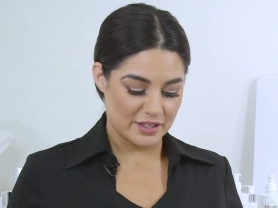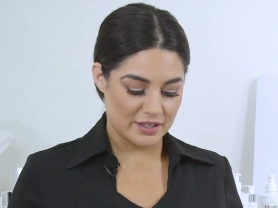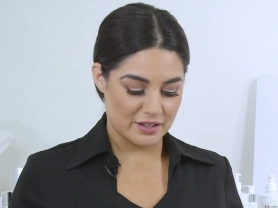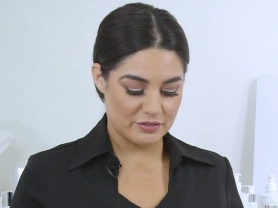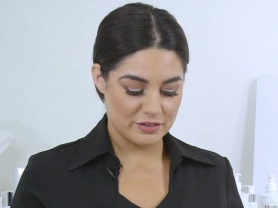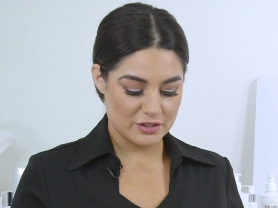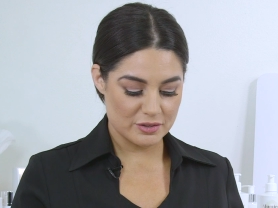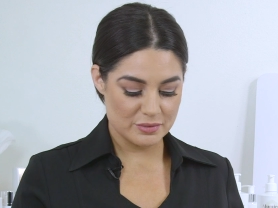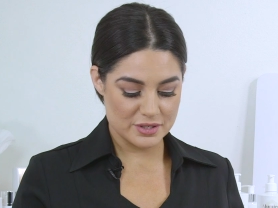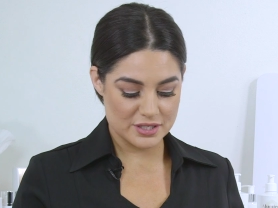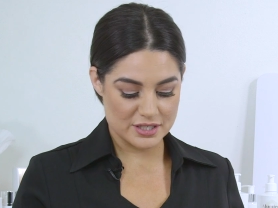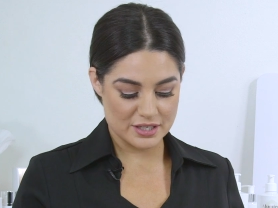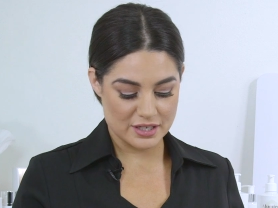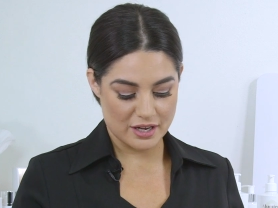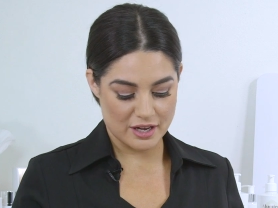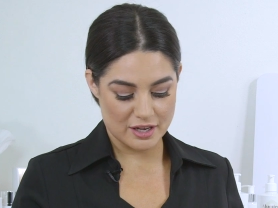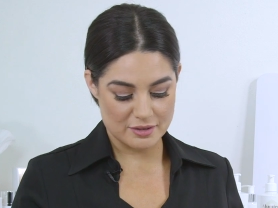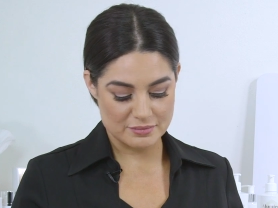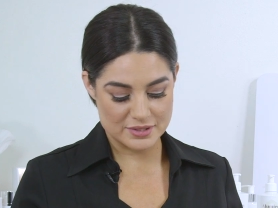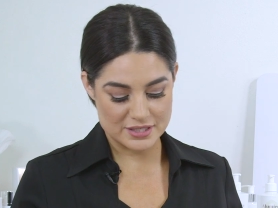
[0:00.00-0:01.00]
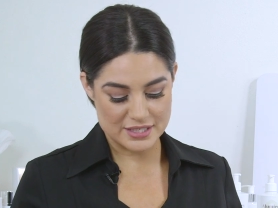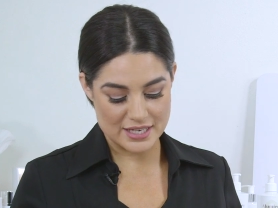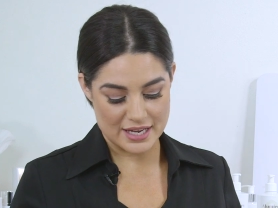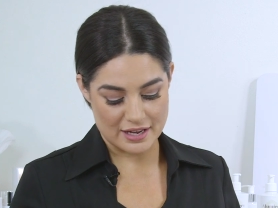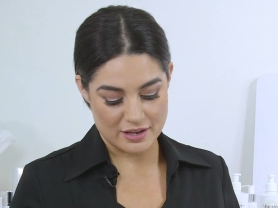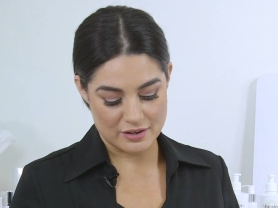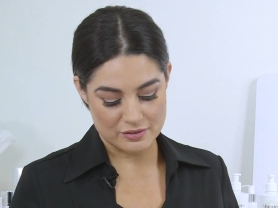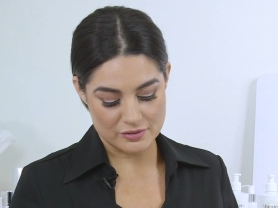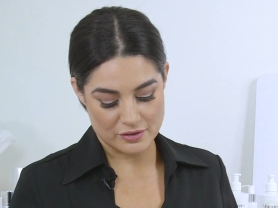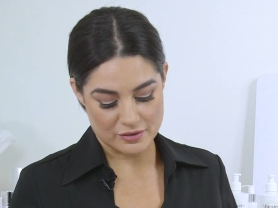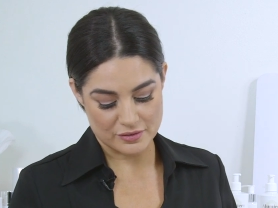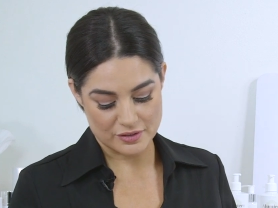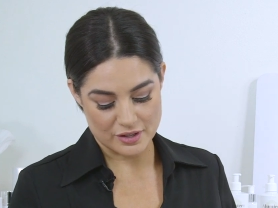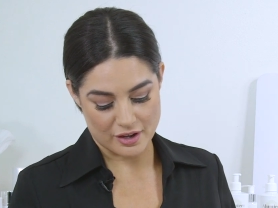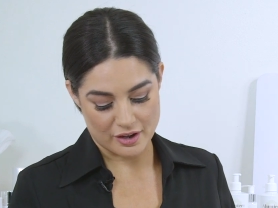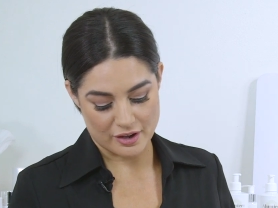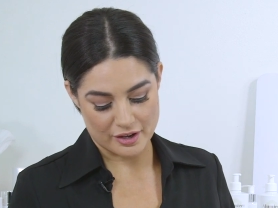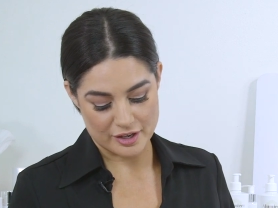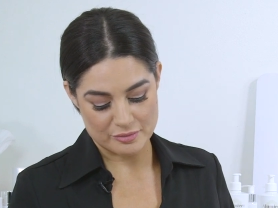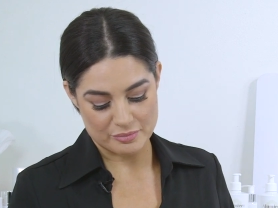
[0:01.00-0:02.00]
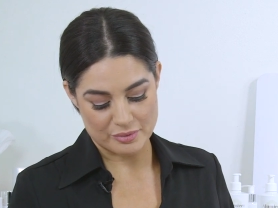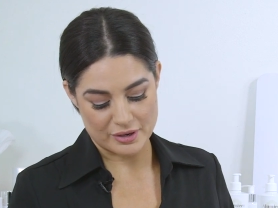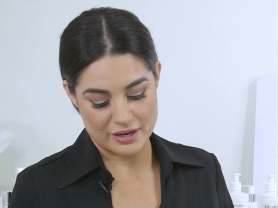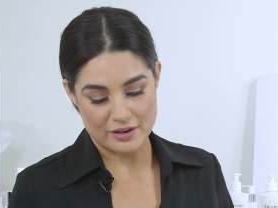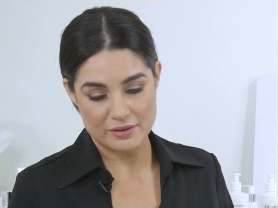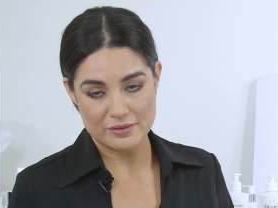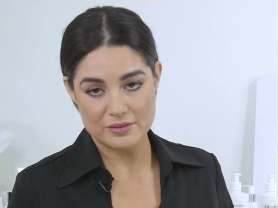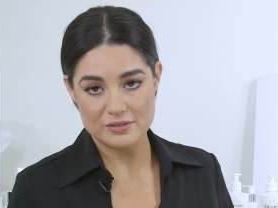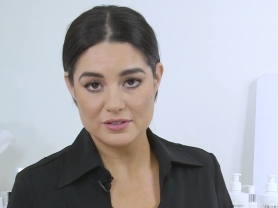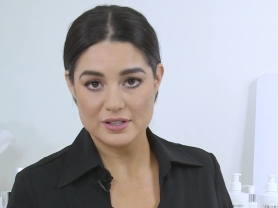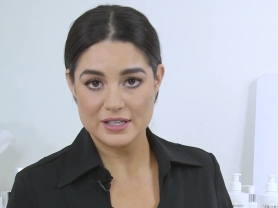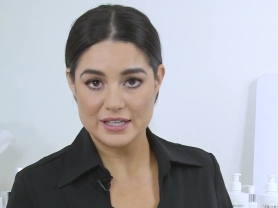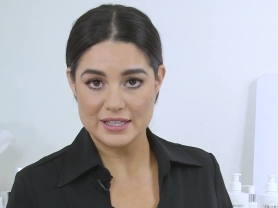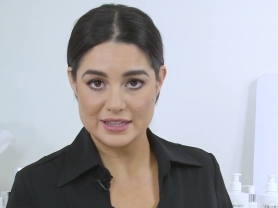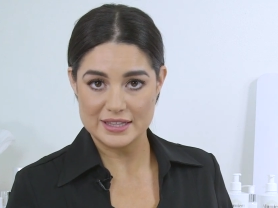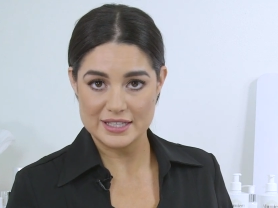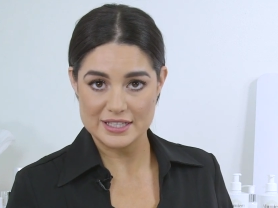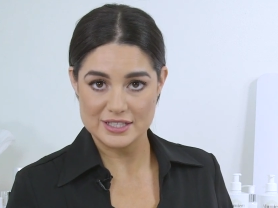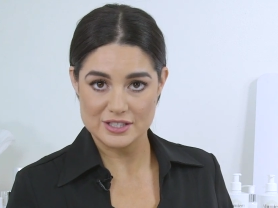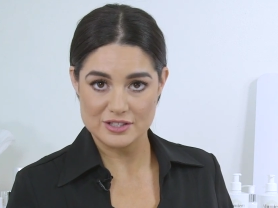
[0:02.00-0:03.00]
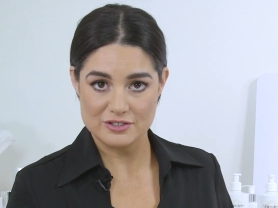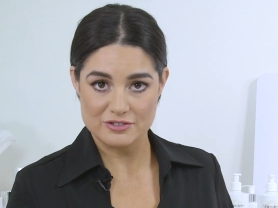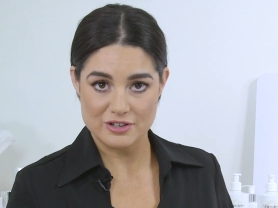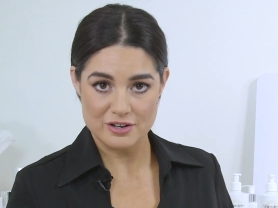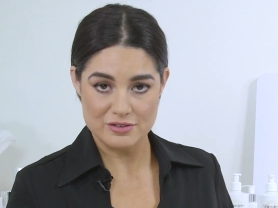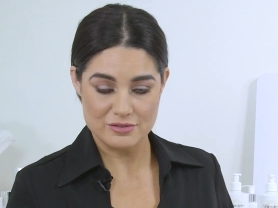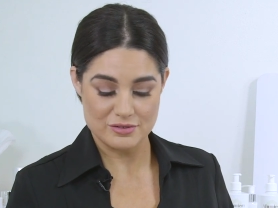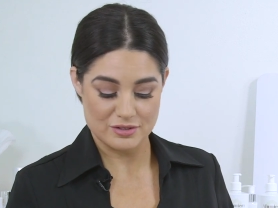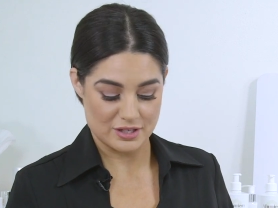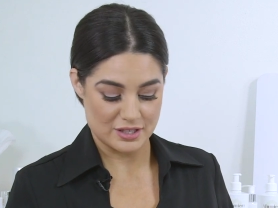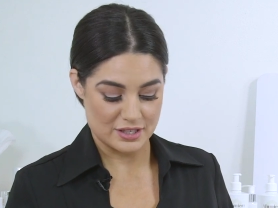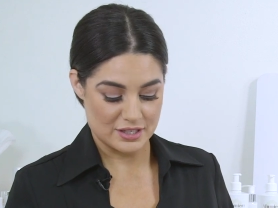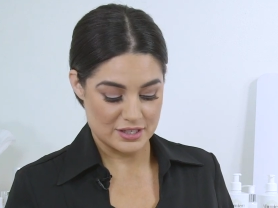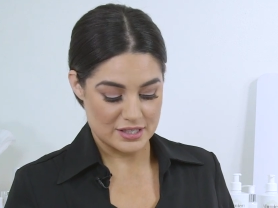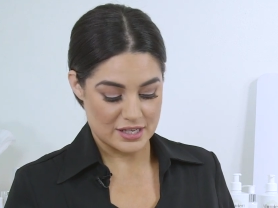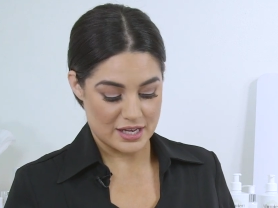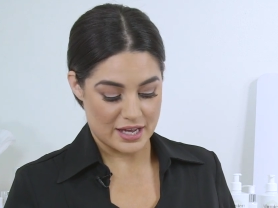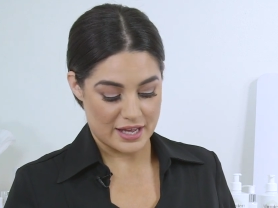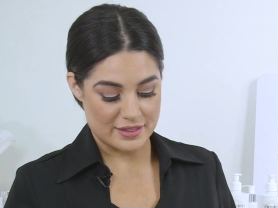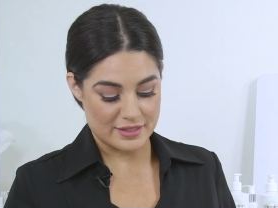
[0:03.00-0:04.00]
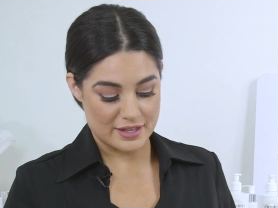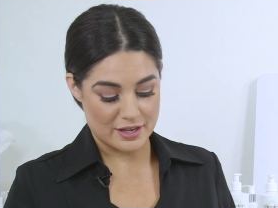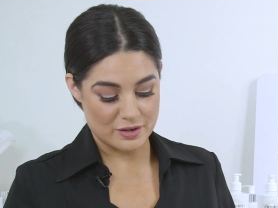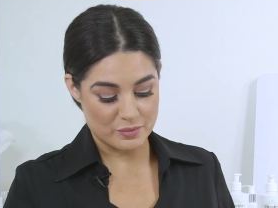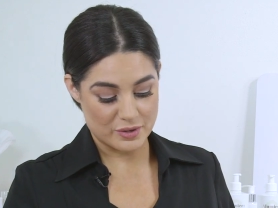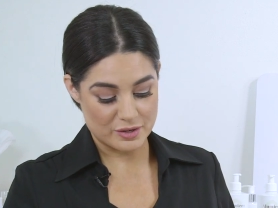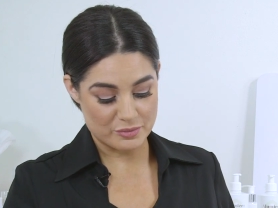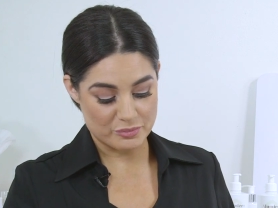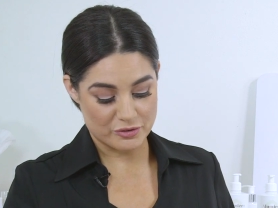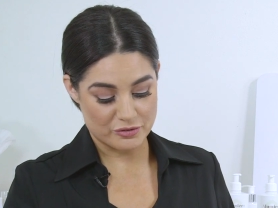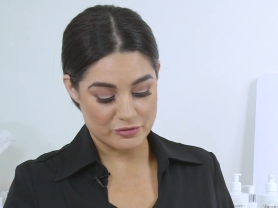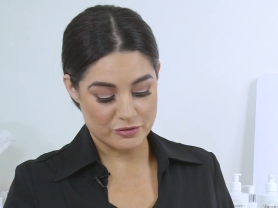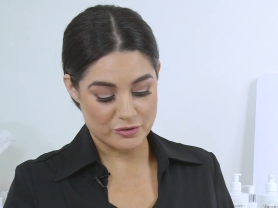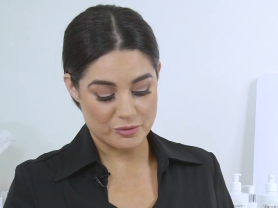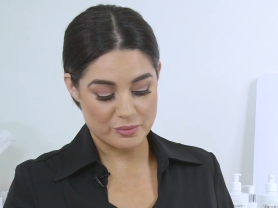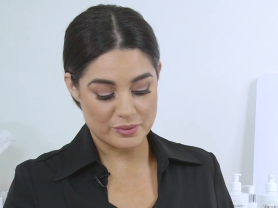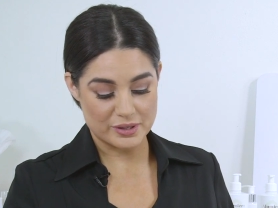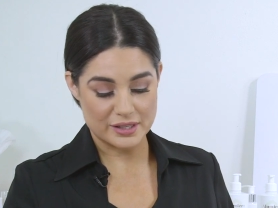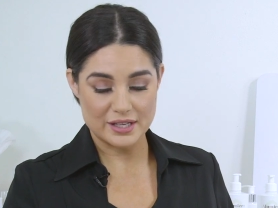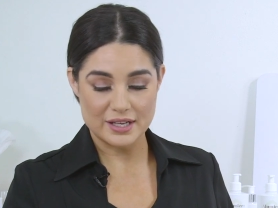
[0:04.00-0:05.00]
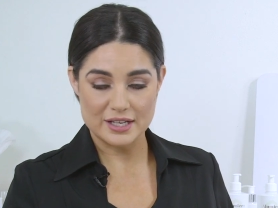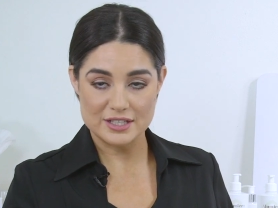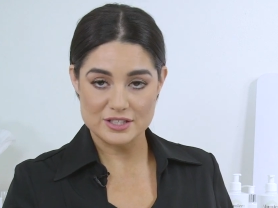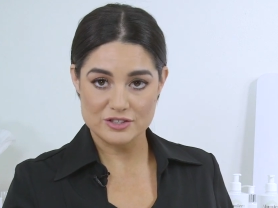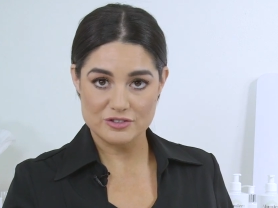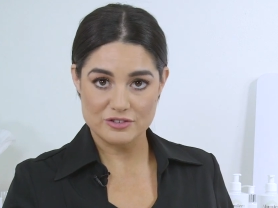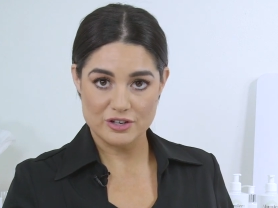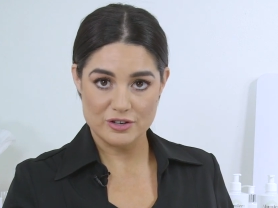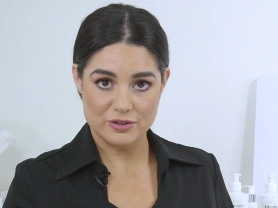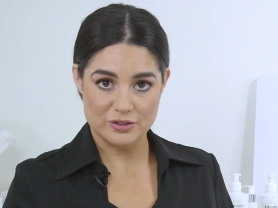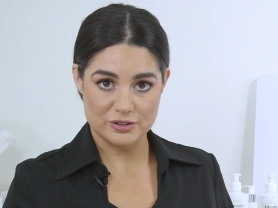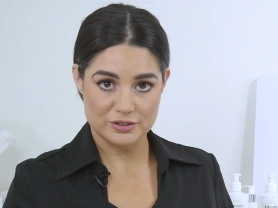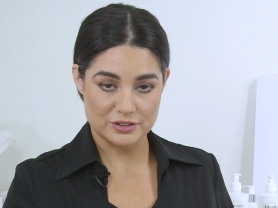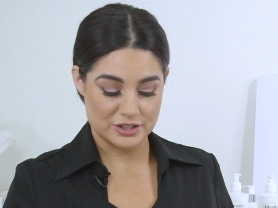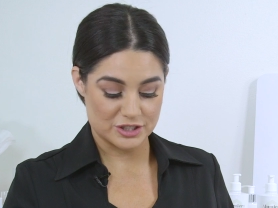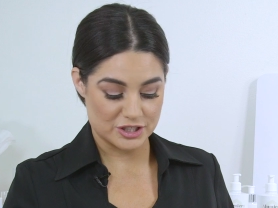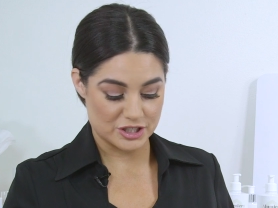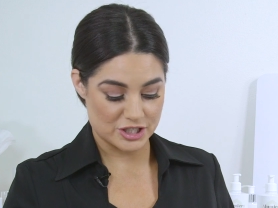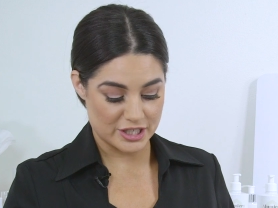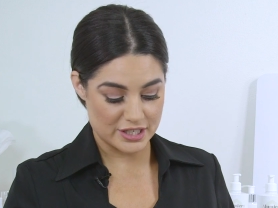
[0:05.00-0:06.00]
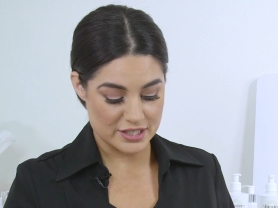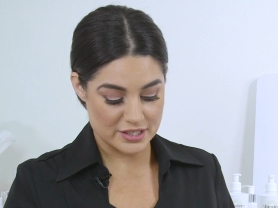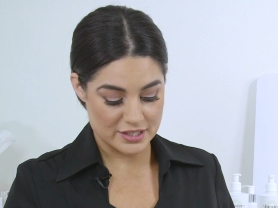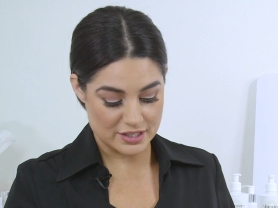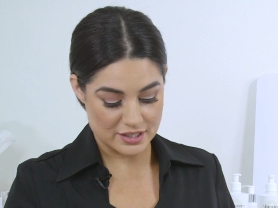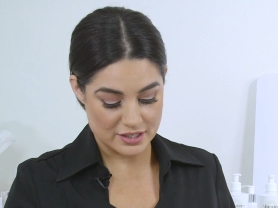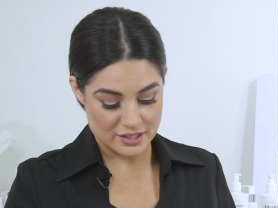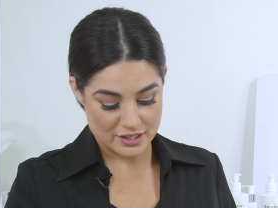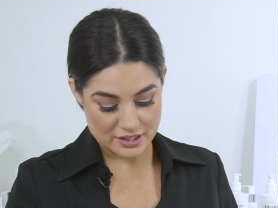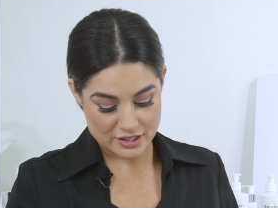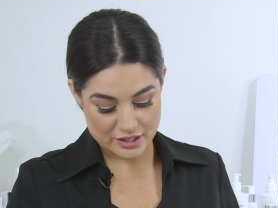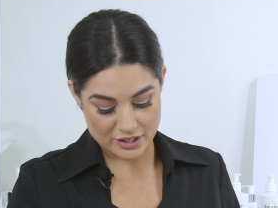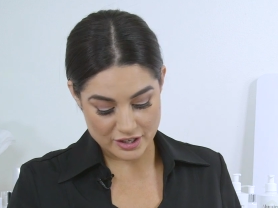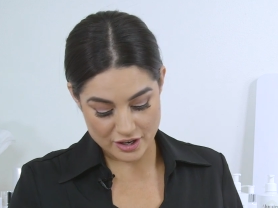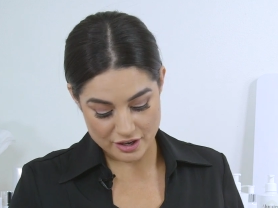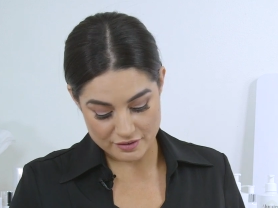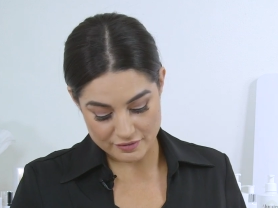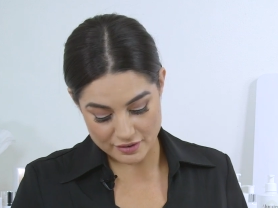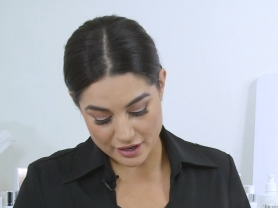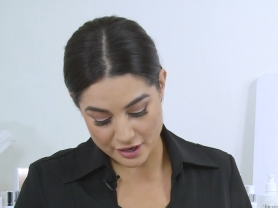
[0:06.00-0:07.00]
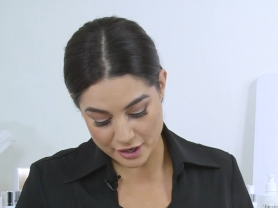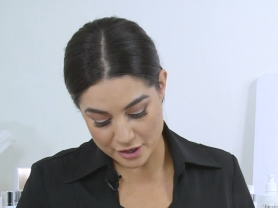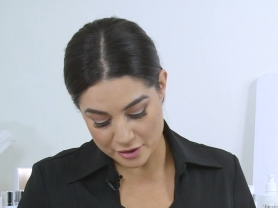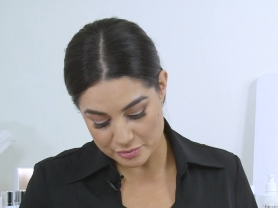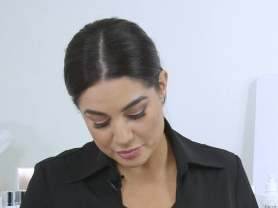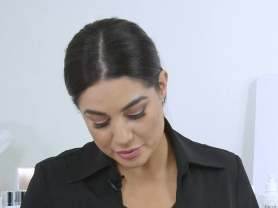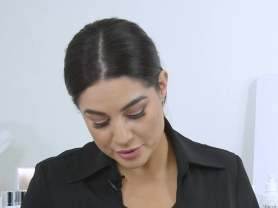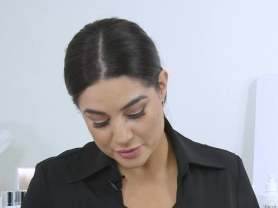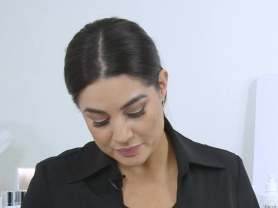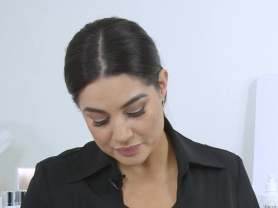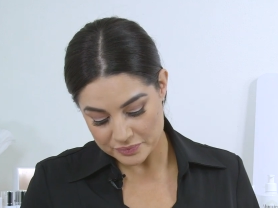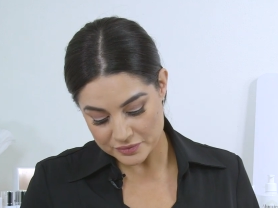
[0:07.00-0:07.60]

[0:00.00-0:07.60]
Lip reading: If you were to come down on the eyebrow in this stroke, and then when performing a stroke on the cheek, curve up,